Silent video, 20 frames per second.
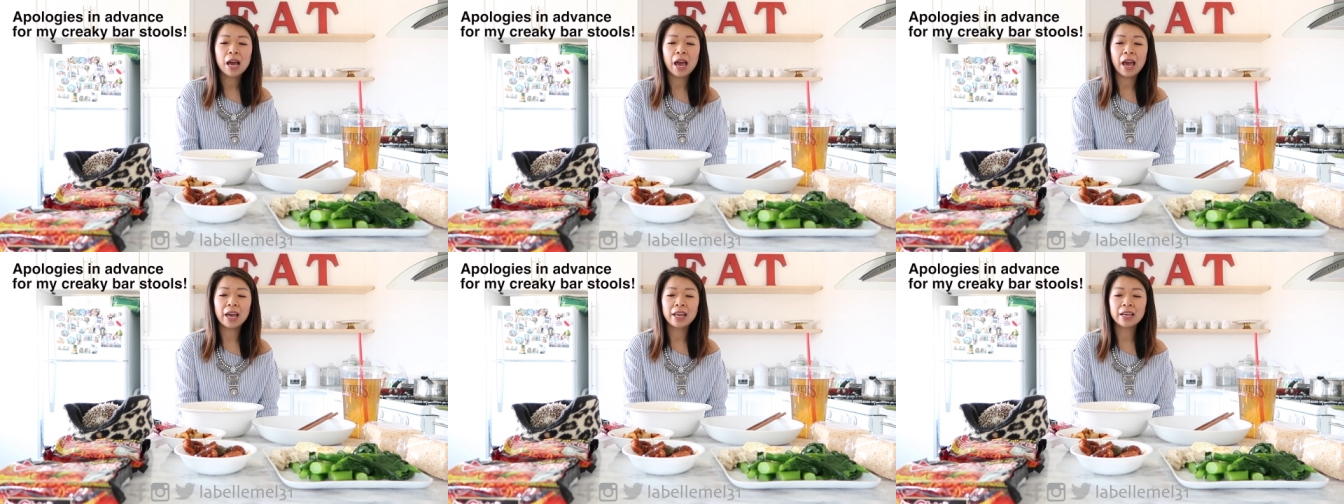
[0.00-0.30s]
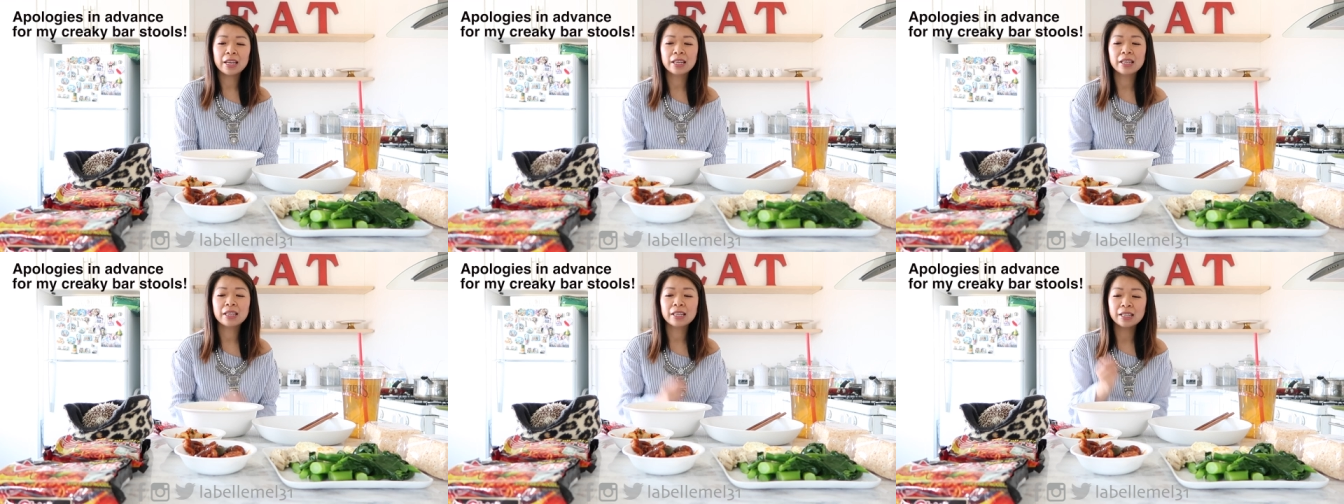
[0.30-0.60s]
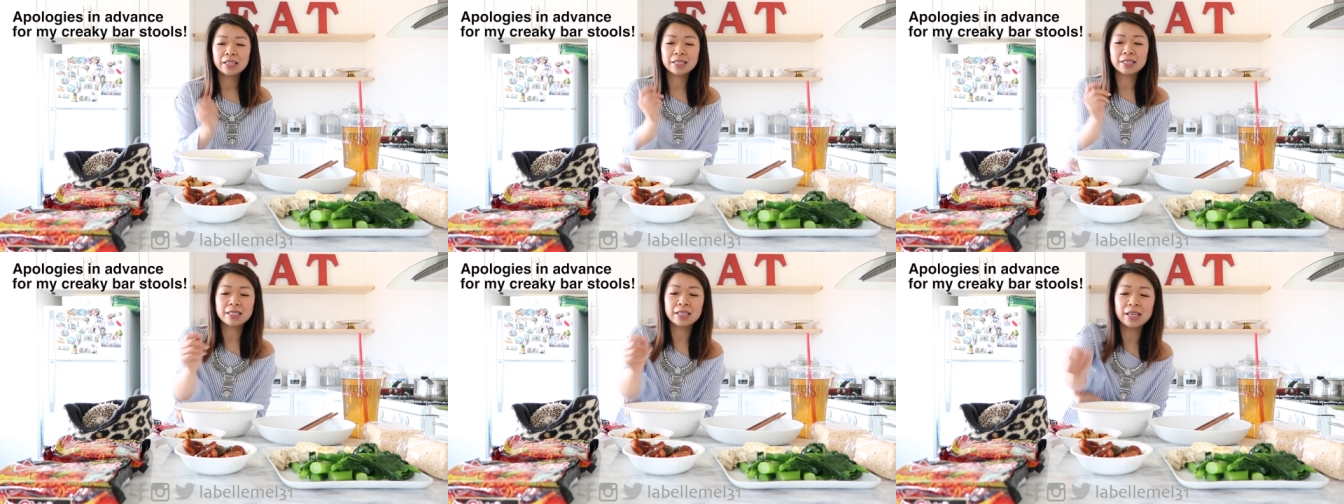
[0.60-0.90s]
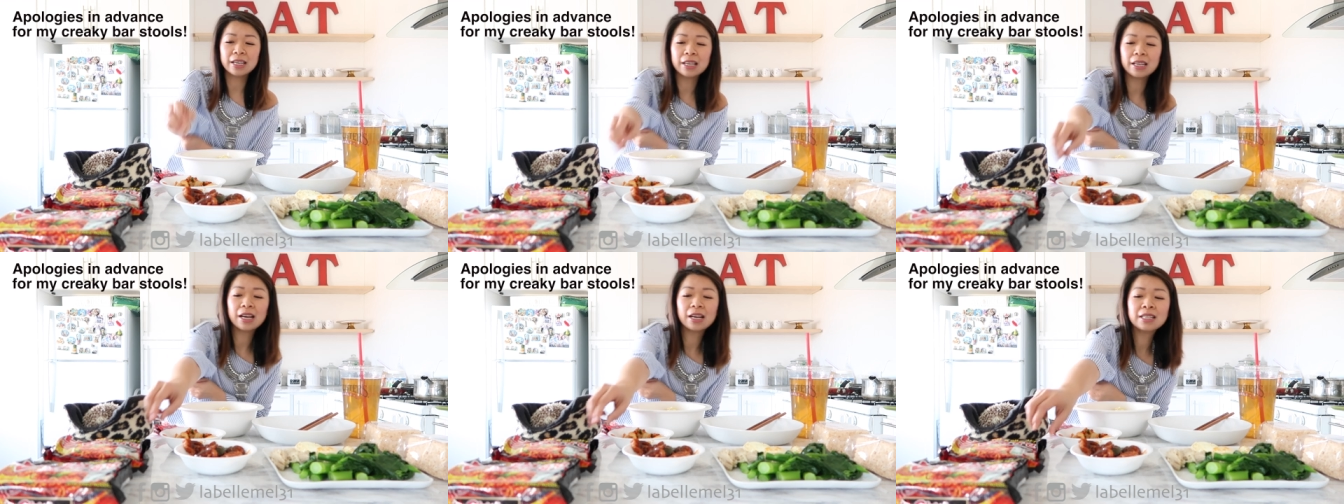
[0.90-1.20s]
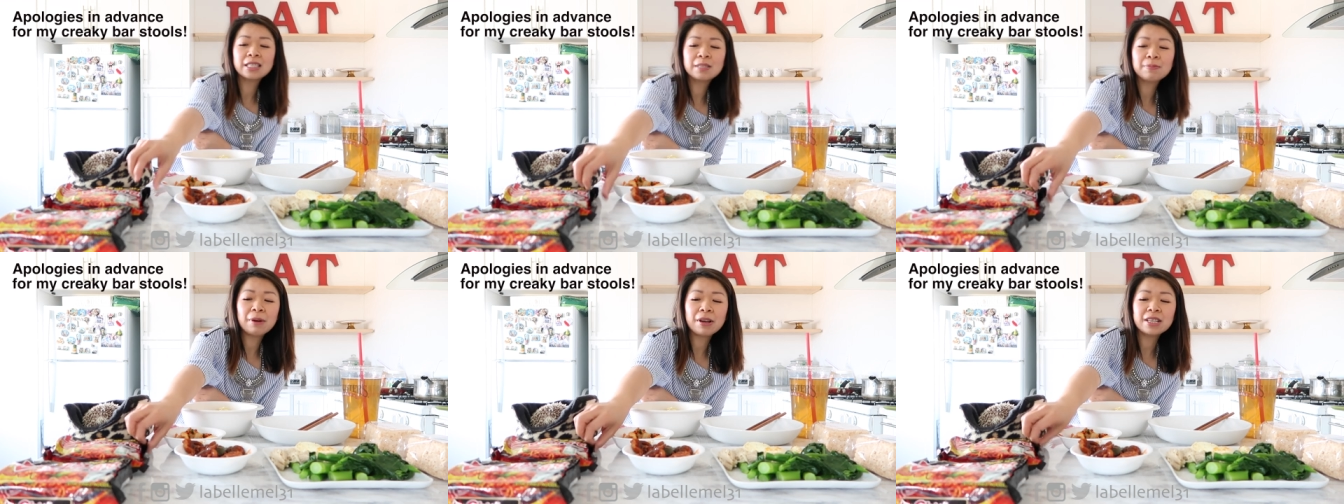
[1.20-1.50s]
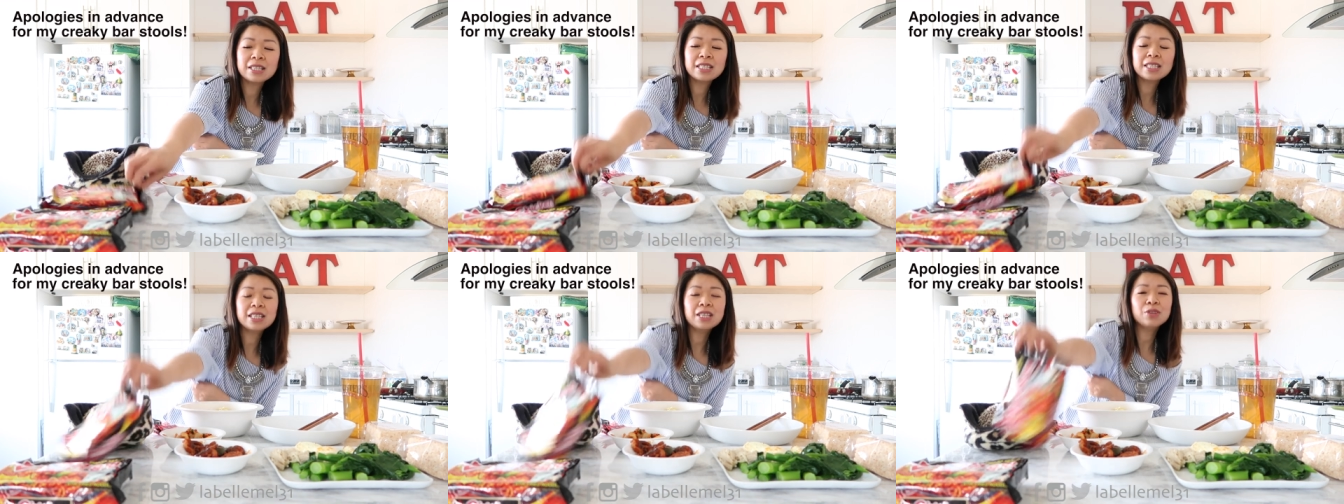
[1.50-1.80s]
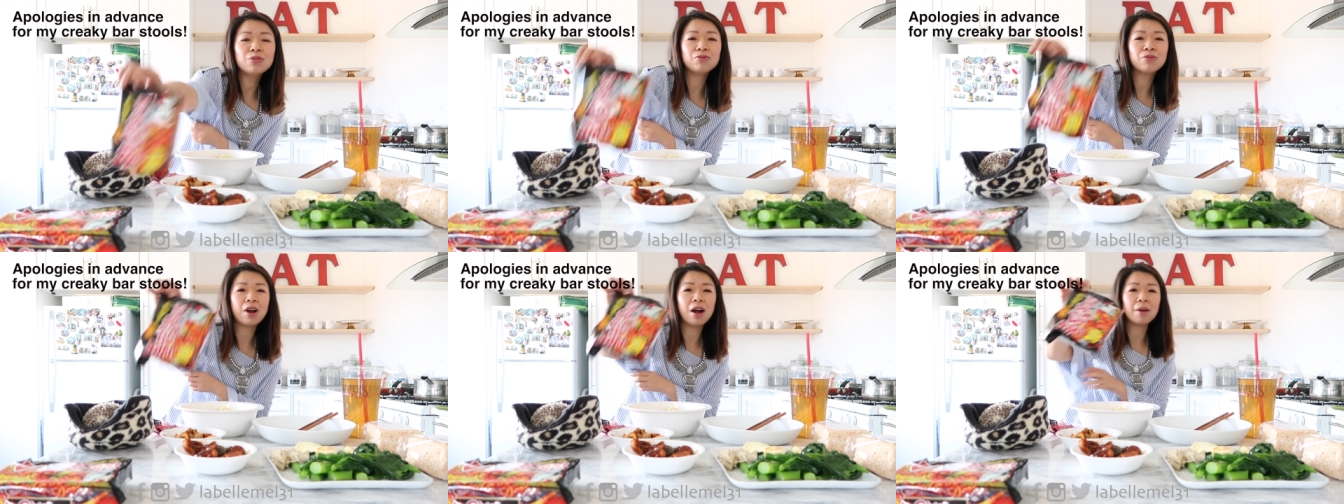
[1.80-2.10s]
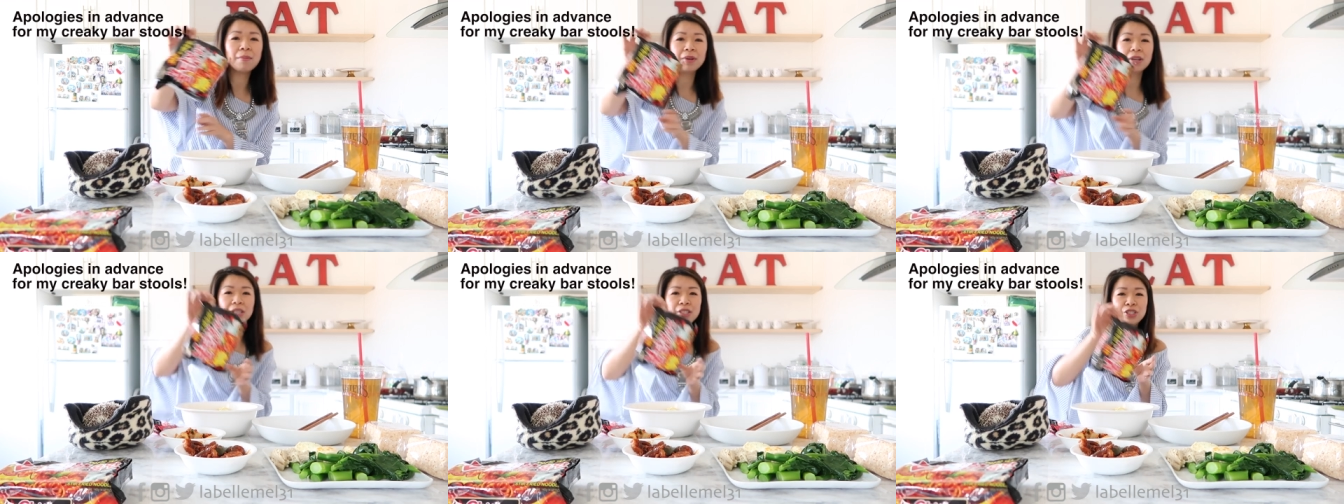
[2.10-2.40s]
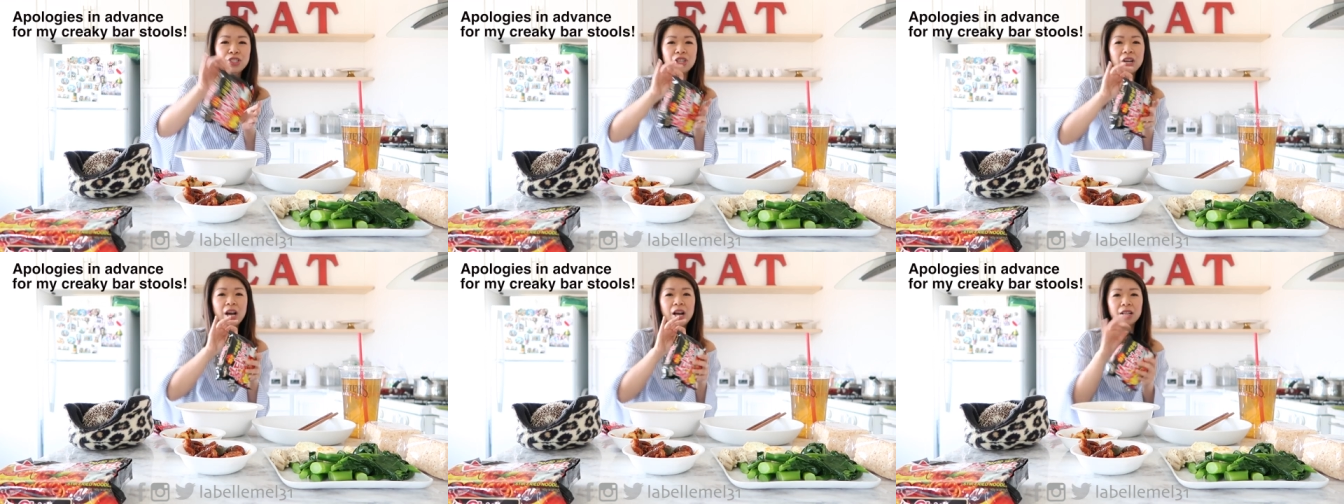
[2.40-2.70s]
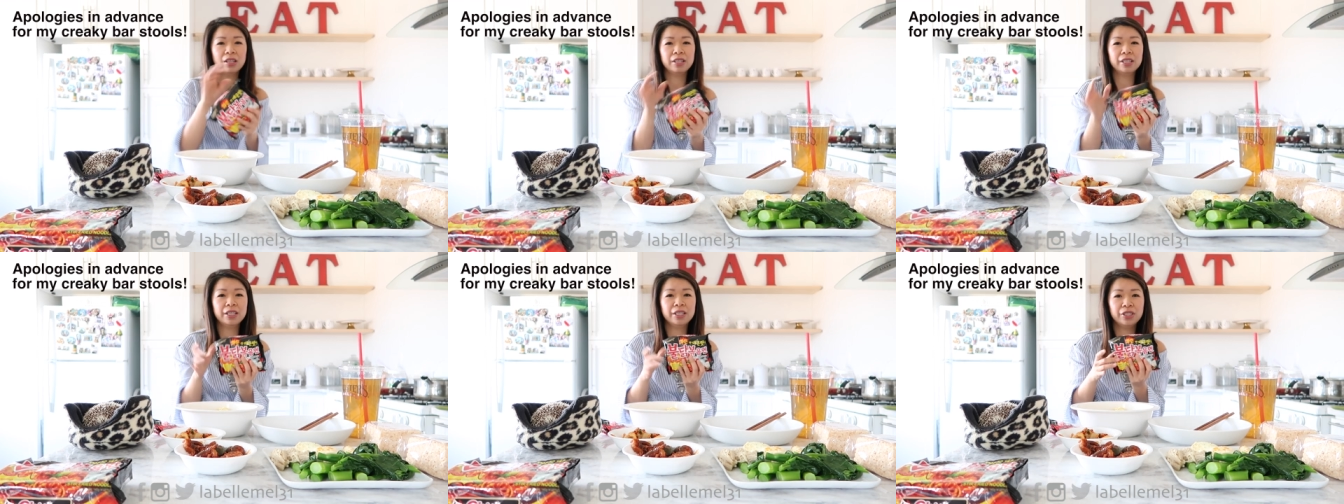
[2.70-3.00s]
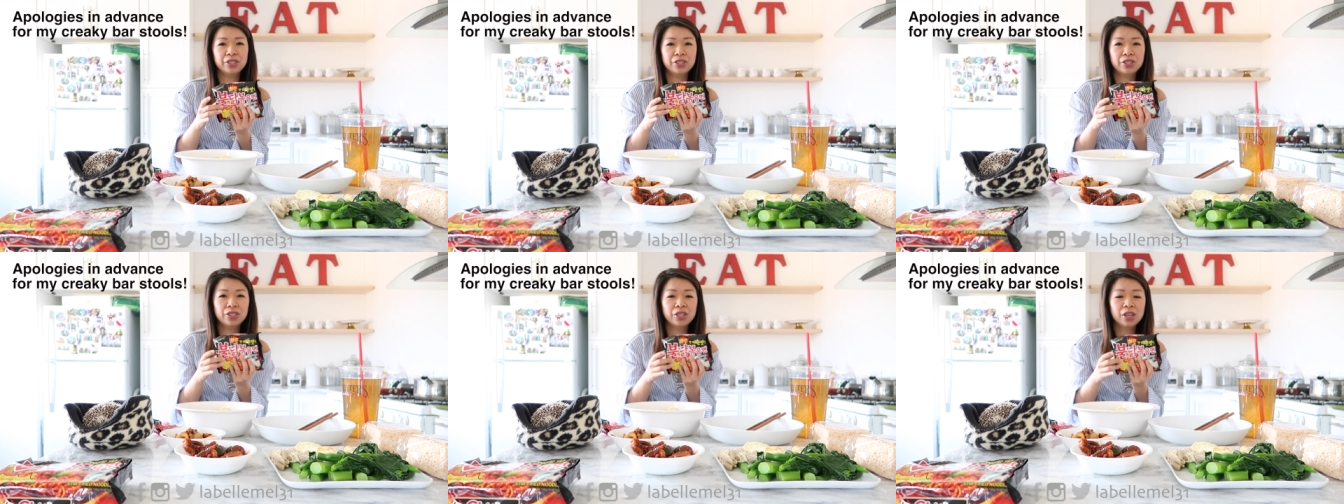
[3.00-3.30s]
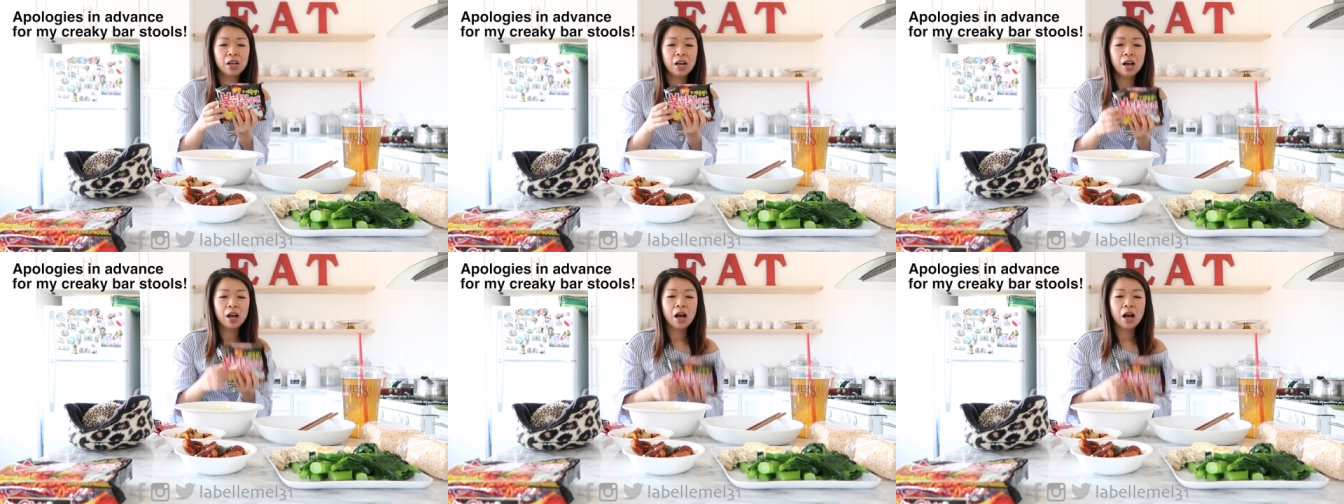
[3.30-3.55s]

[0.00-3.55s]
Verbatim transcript: and it is the uh, spicy ramen challenge.